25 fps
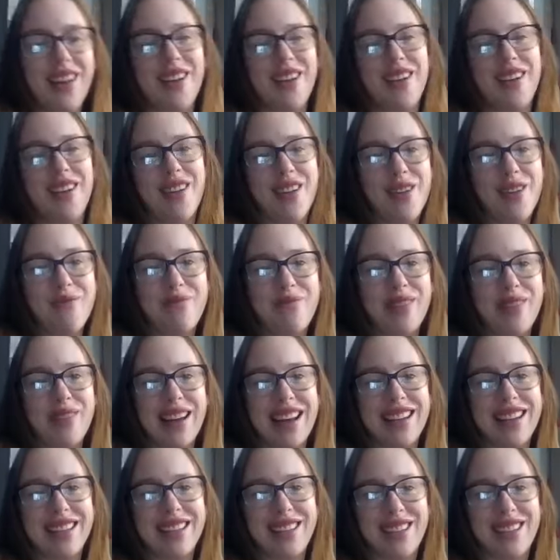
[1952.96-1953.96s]
Oh,
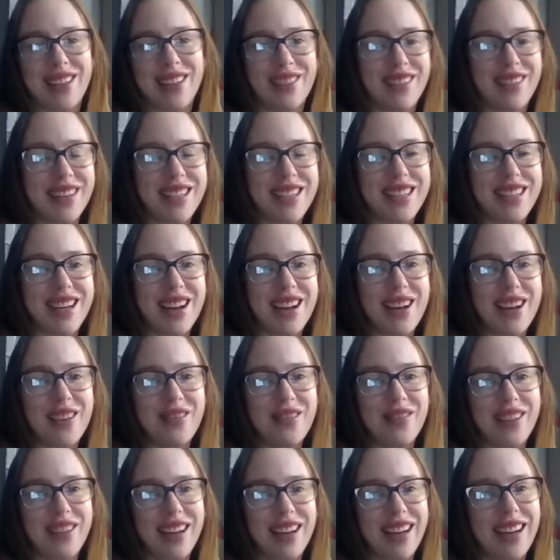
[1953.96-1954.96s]
bless you, Rochelle.
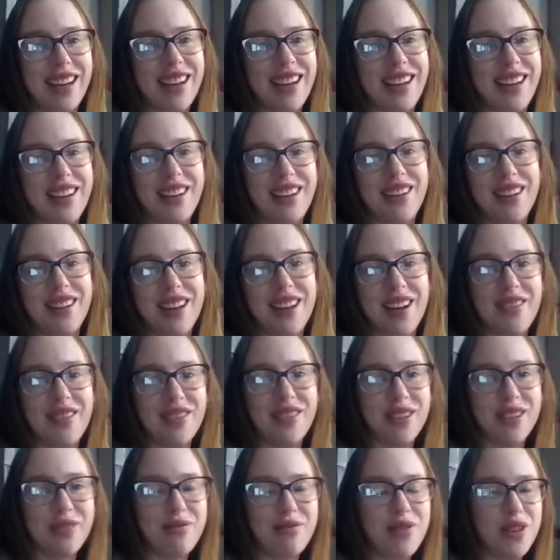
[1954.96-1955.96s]
Thank you. That
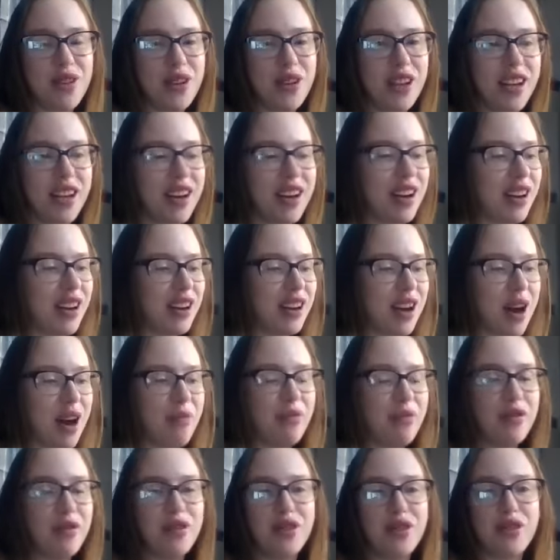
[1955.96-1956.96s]
was more than a
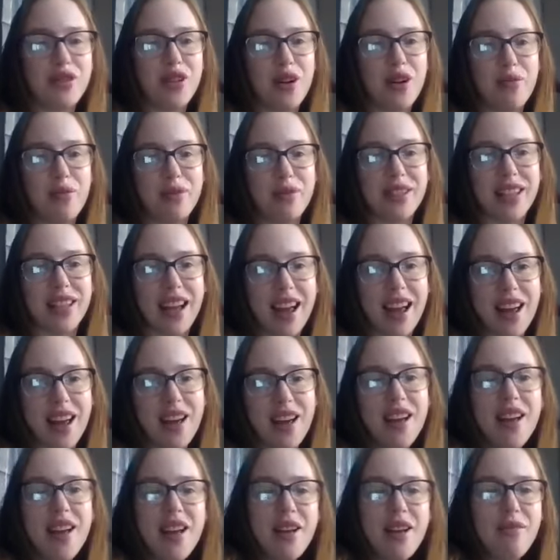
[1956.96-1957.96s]
couple drops there.
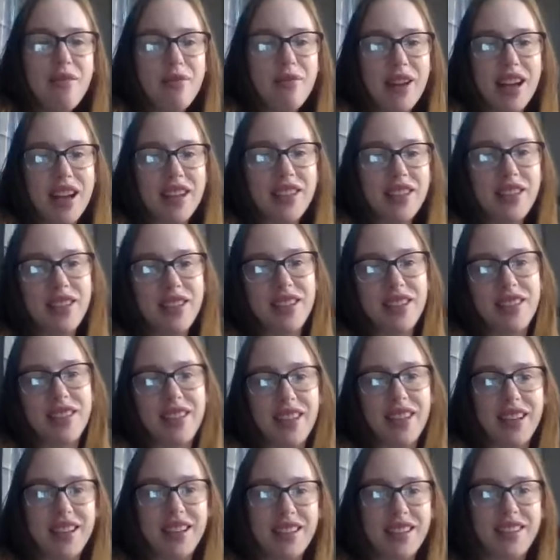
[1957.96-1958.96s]
Bless you,
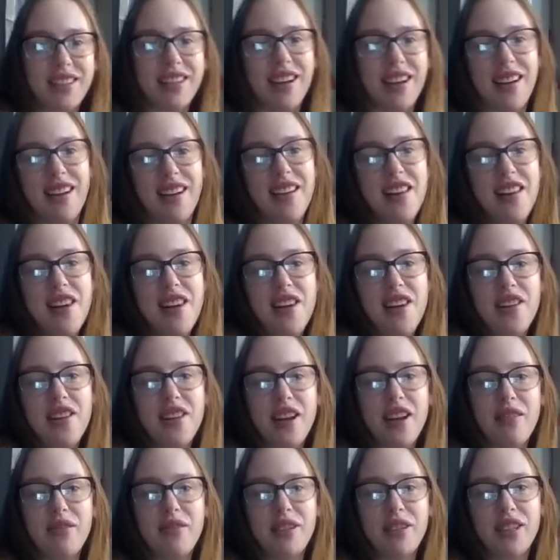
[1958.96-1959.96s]
sister.
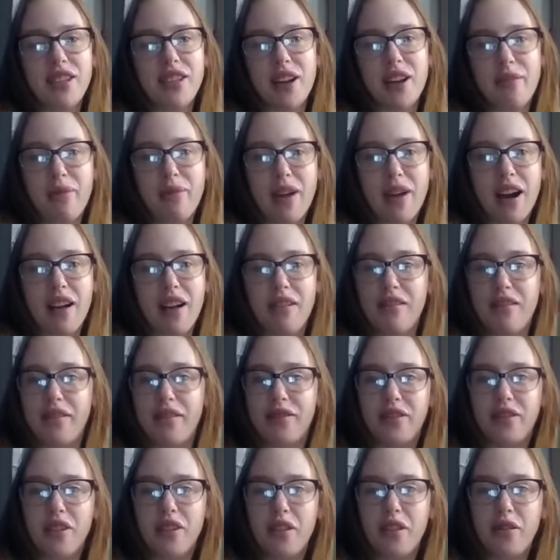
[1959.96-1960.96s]
That was so
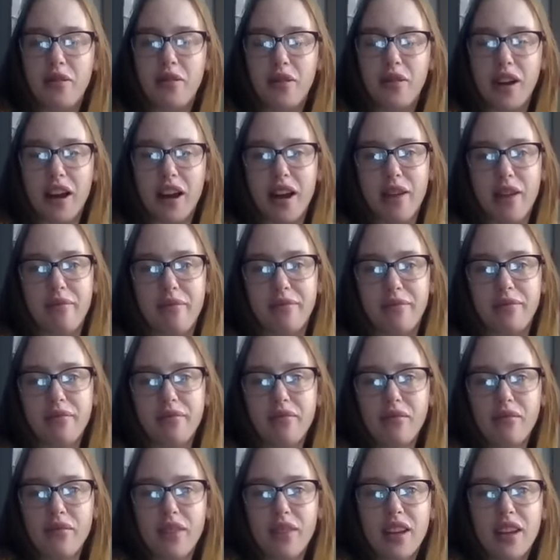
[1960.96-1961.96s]
powerful.
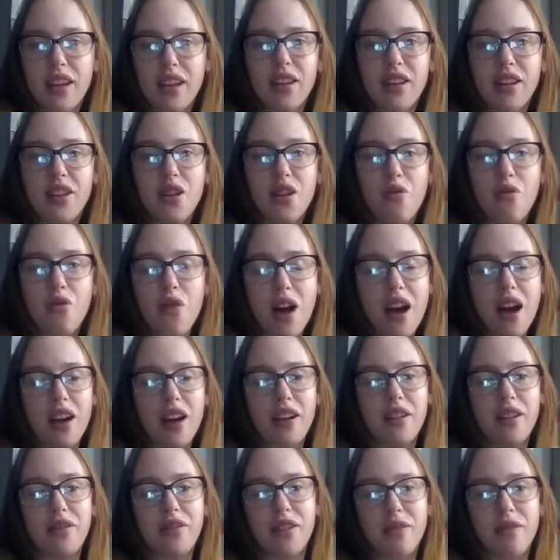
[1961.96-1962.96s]
The
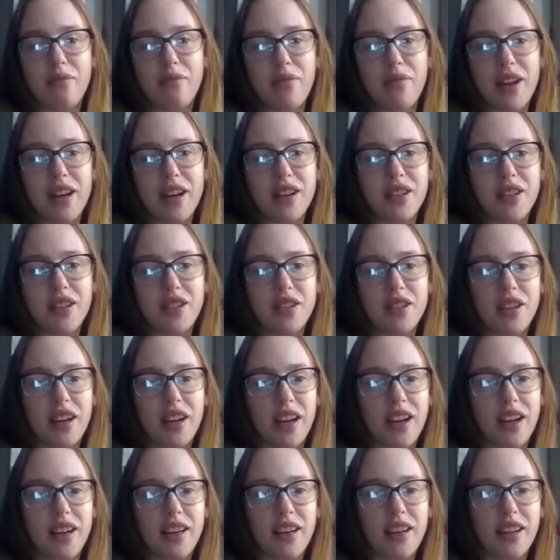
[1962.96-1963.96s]
work of the
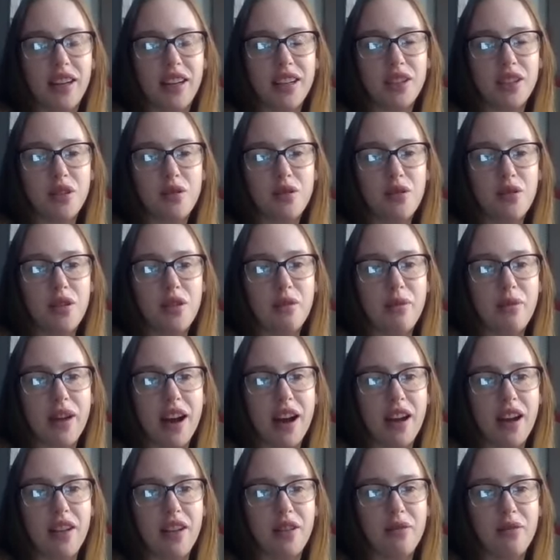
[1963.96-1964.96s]
ministry, it's all
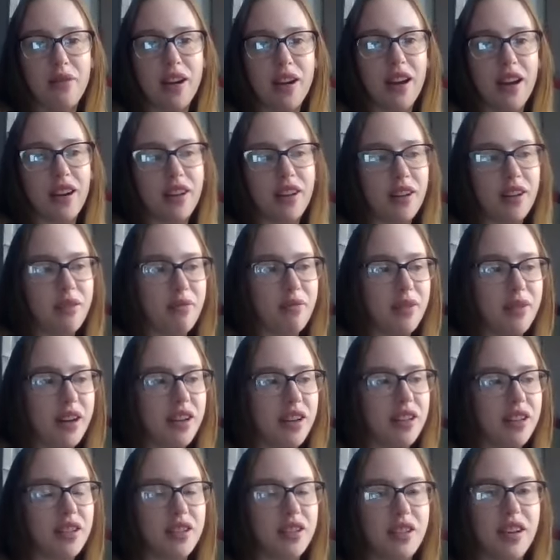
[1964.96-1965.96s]
about the work of the
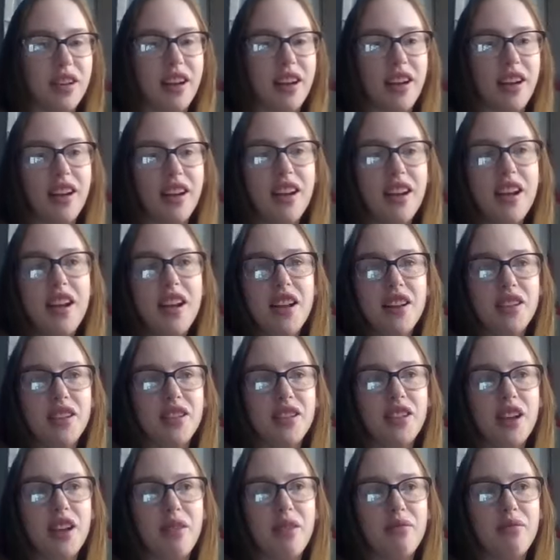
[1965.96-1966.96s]
ministry. And
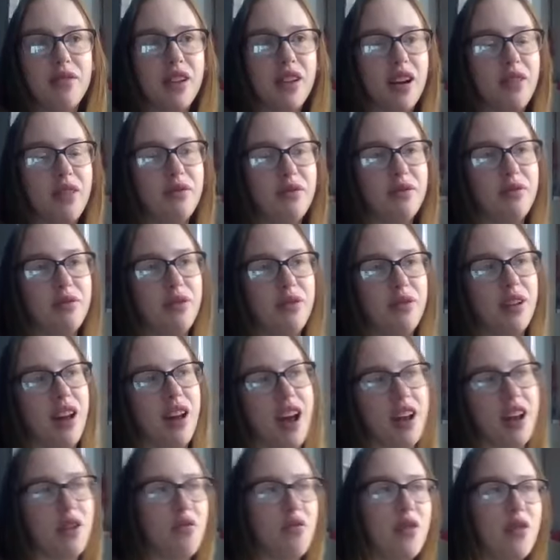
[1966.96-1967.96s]
sometimes
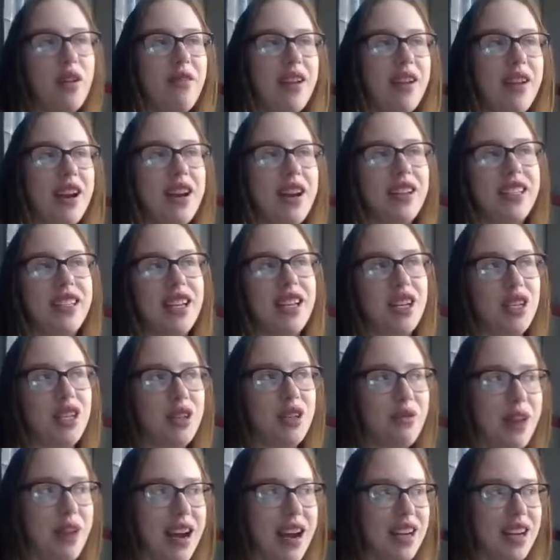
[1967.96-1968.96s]
we're in a
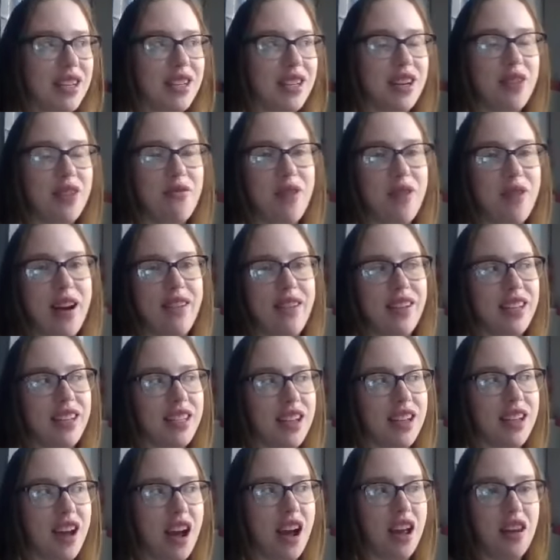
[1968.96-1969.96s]
situation where it's
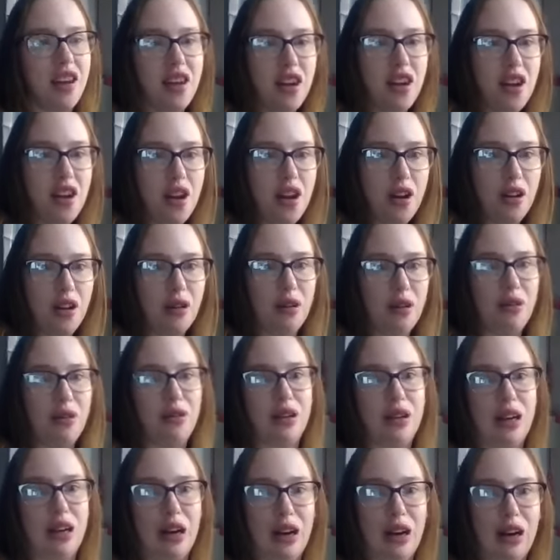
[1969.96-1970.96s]
like, oh
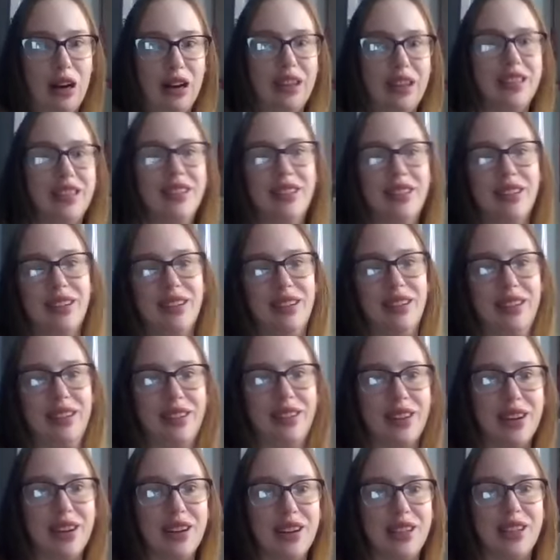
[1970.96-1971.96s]
God, oh, I've
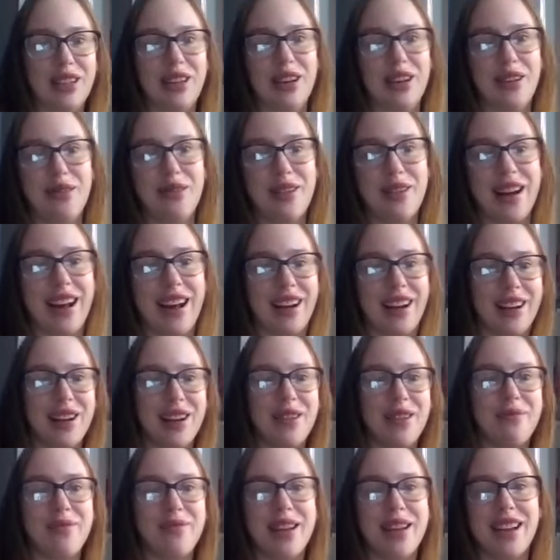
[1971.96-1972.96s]
got to do the work
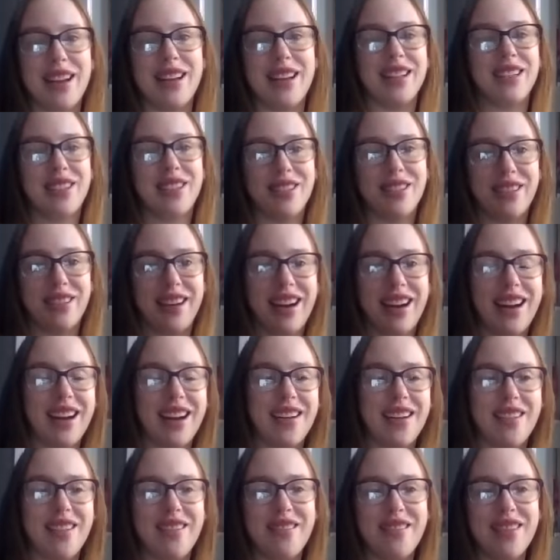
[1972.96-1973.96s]
of the ministry.
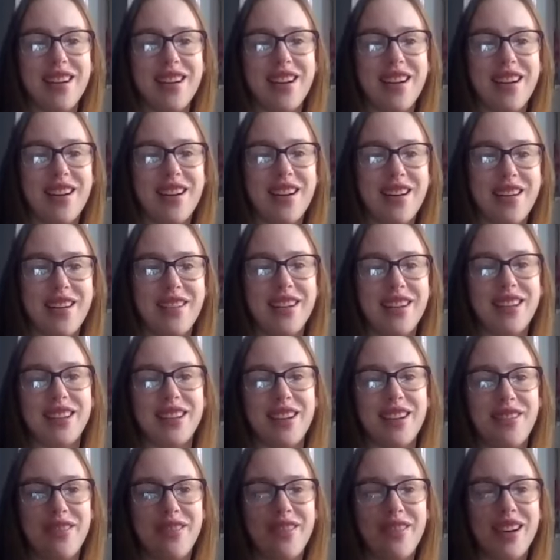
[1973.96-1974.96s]
Oh no, I
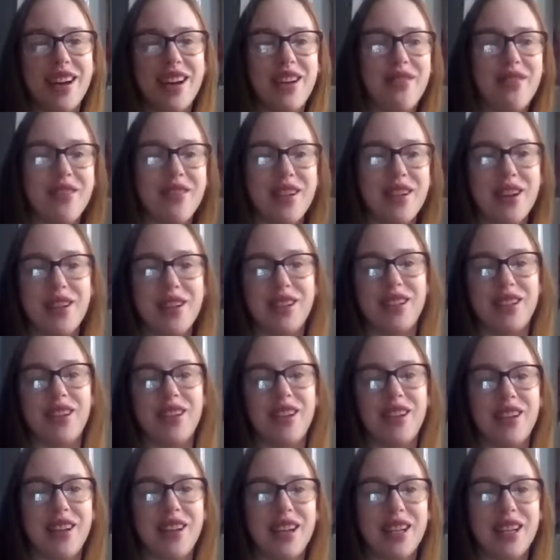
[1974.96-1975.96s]
don't really want to
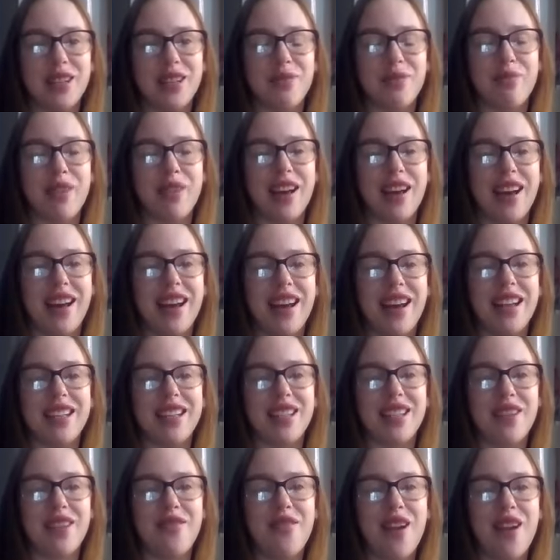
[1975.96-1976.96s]
do this, but it's
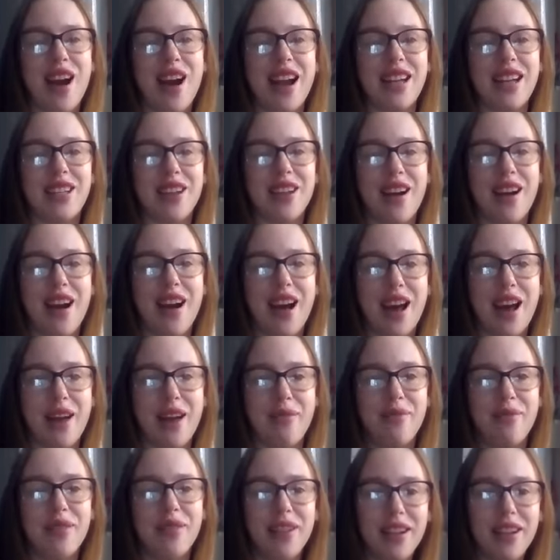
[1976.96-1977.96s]
the right
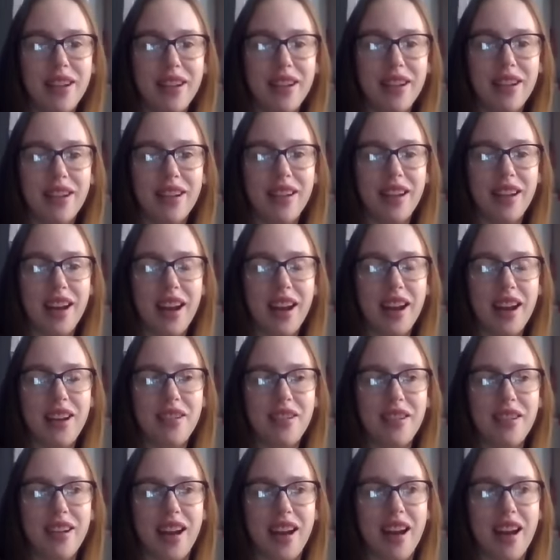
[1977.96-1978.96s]
time. And
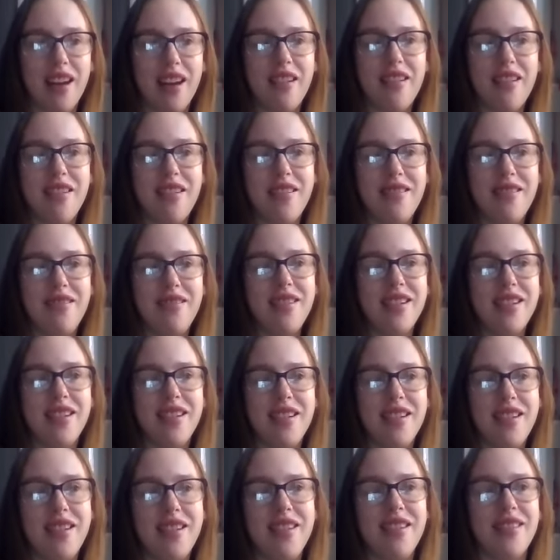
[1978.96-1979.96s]
you're like, oh
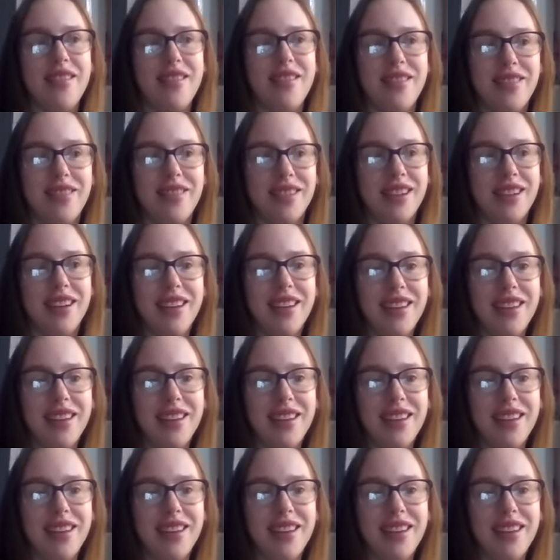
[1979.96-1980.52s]
no.